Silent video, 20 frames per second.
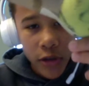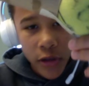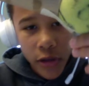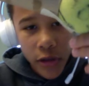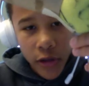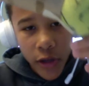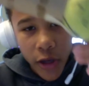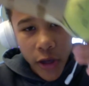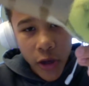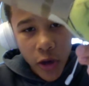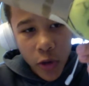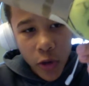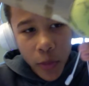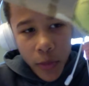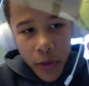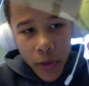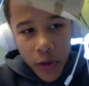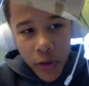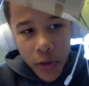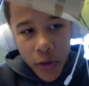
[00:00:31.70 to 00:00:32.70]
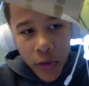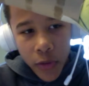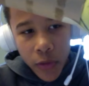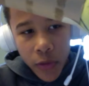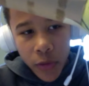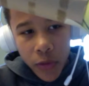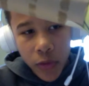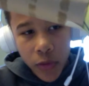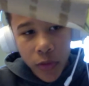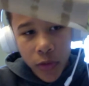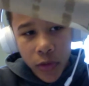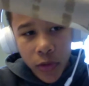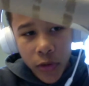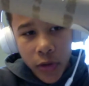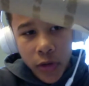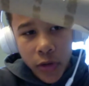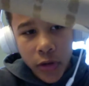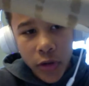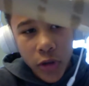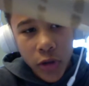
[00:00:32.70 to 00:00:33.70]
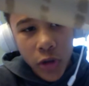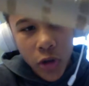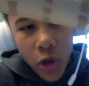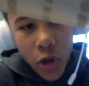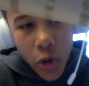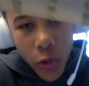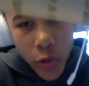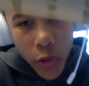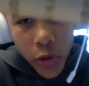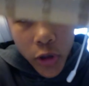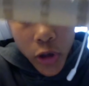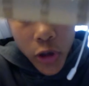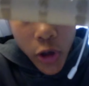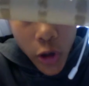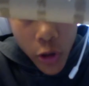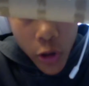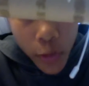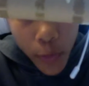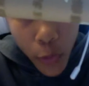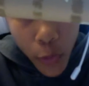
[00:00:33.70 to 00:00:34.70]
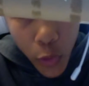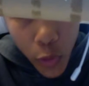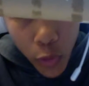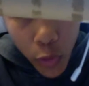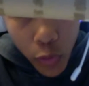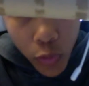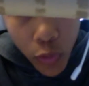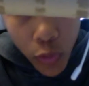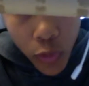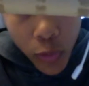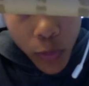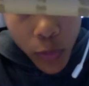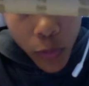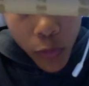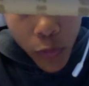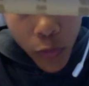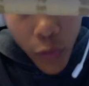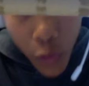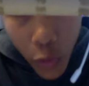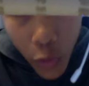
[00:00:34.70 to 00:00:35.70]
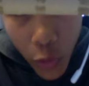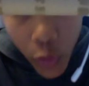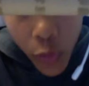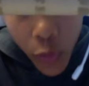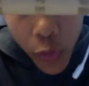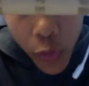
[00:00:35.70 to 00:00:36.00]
the elbow, the lower cardboard roll